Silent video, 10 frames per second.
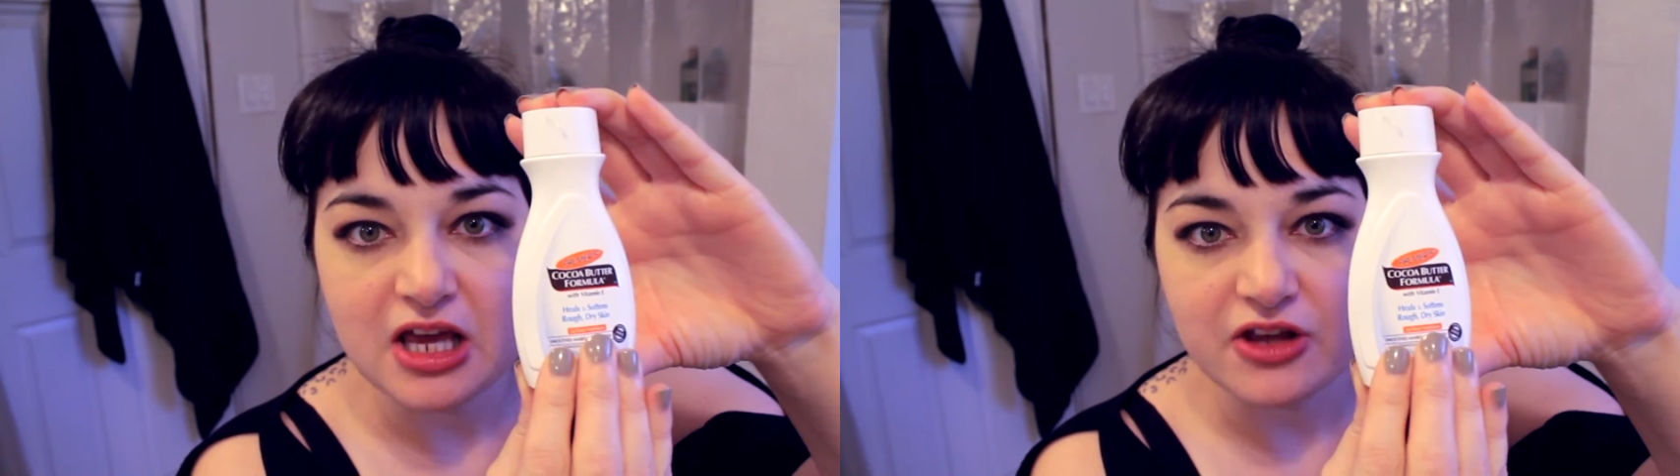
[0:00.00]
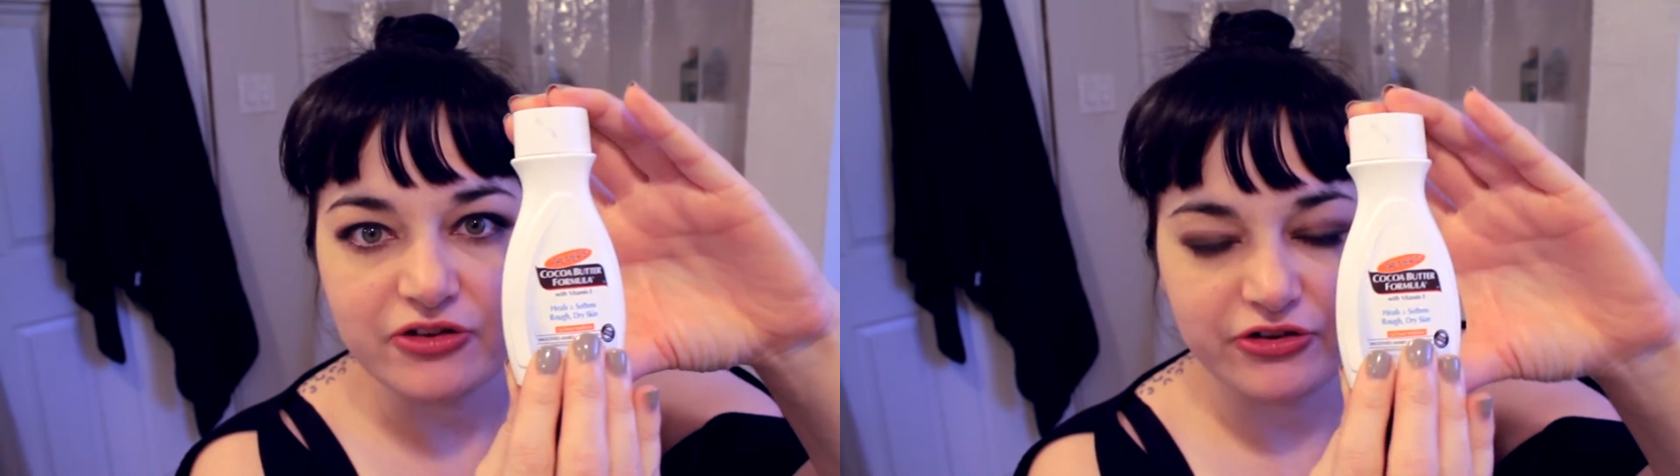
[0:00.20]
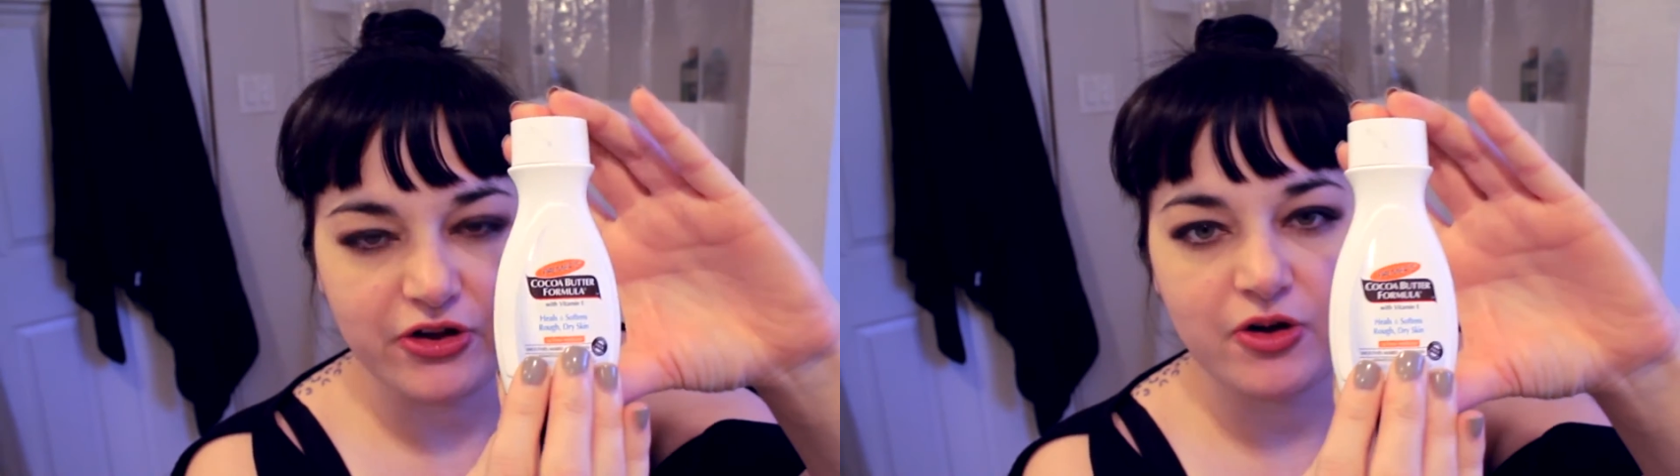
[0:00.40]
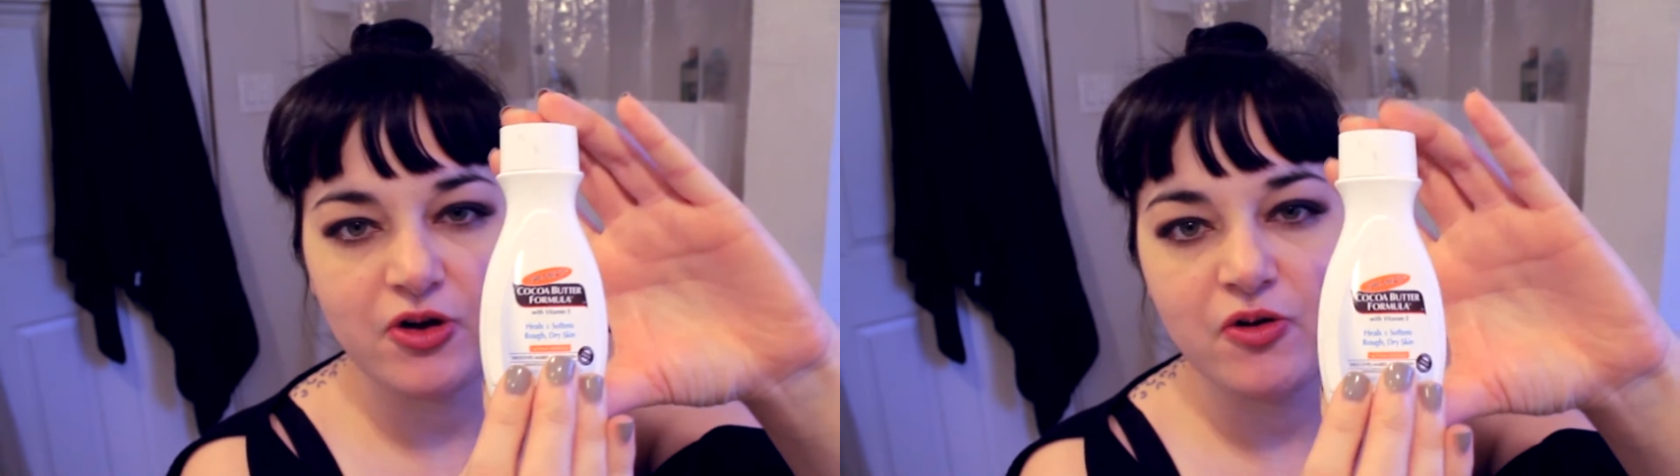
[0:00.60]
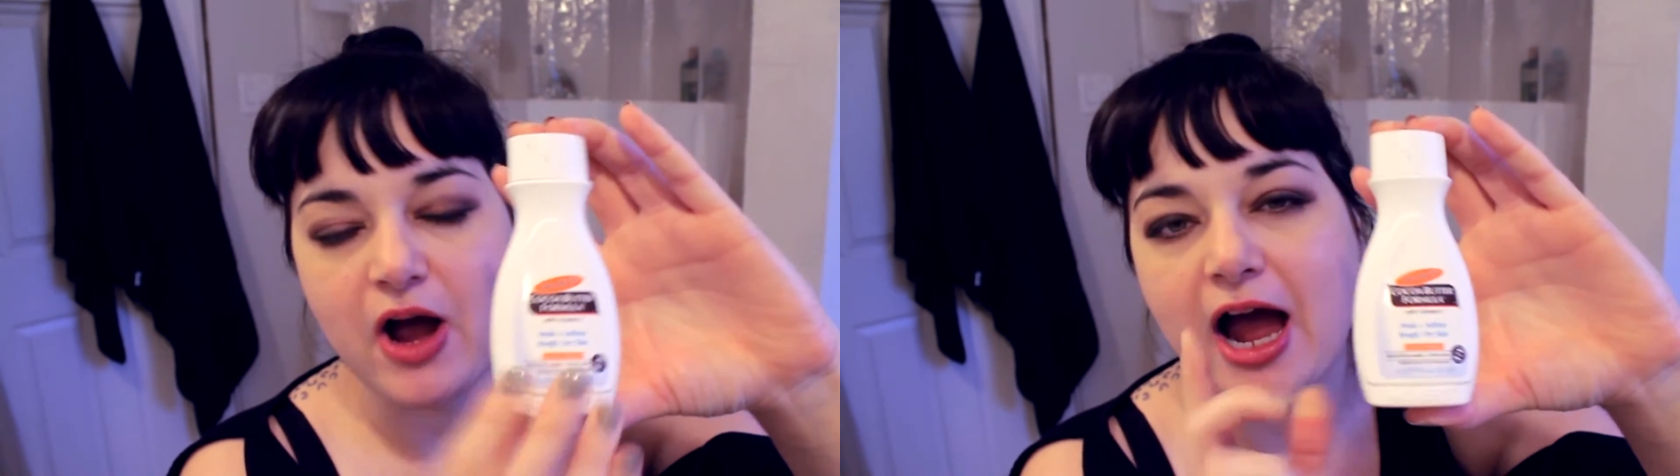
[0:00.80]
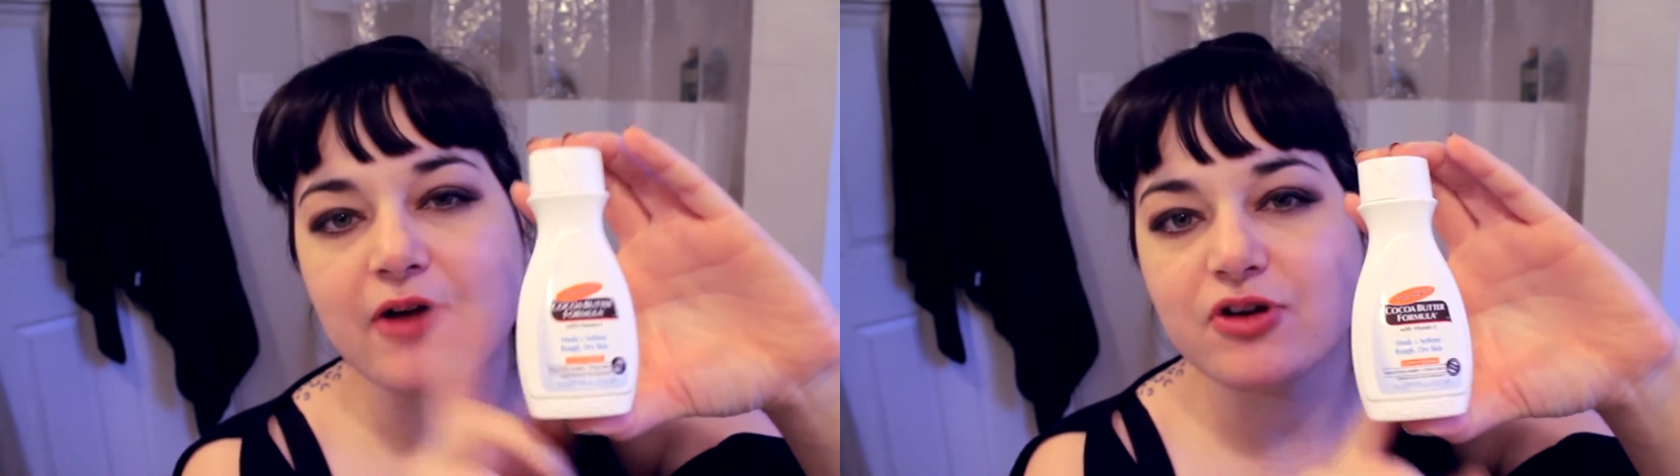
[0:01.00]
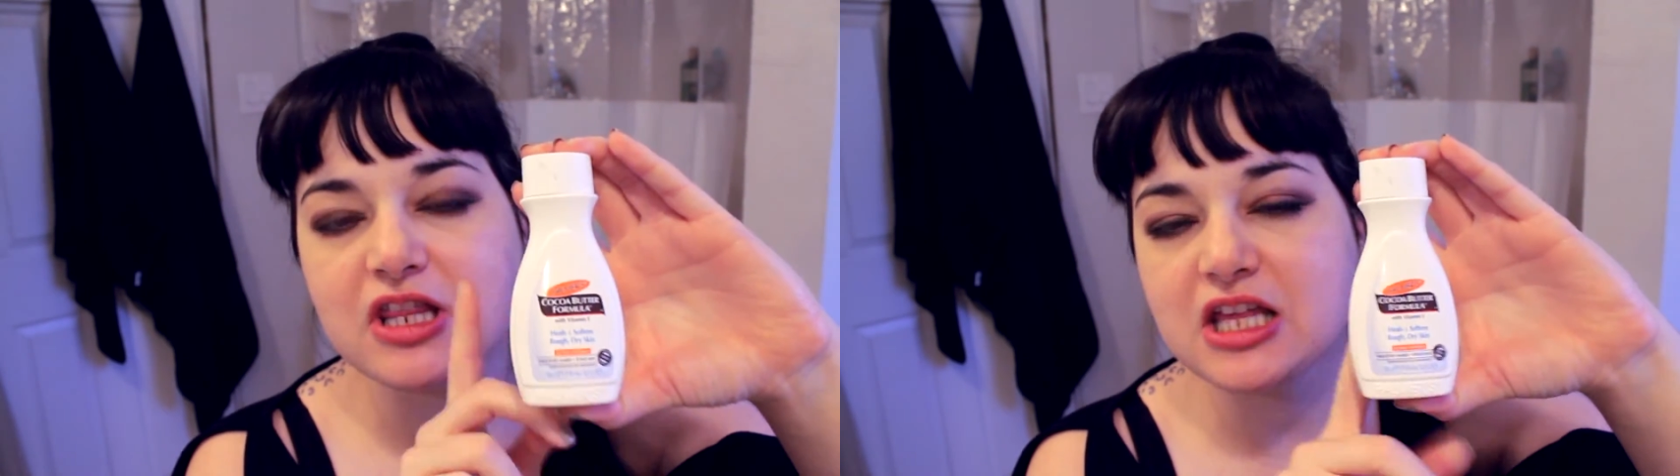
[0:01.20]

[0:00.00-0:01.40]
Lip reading: So I really